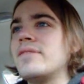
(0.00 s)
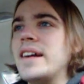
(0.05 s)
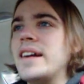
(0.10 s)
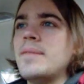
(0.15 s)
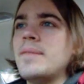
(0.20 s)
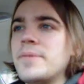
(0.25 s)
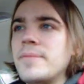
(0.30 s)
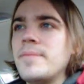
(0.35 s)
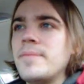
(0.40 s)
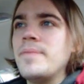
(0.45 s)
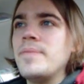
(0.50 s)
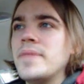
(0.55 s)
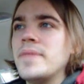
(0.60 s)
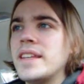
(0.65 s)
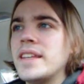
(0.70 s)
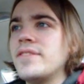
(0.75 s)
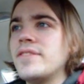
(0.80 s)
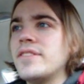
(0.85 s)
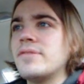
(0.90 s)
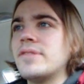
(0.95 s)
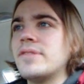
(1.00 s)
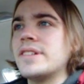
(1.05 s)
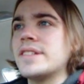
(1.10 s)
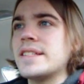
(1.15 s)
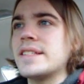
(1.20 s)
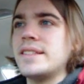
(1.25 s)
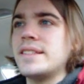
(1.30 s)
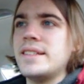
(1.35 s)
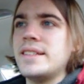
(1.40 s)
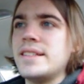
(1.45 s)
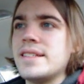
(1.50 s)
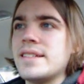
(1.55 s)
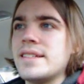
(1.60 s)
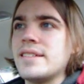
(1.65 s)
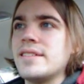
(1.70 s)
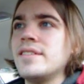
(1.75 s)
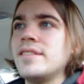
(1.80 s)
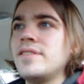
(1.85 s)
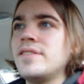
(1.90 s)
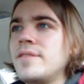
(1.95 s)
rap, even worse than they
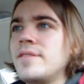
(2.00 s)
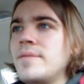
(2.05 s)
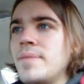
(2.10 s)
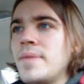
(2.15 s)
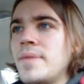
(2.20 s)
deserve.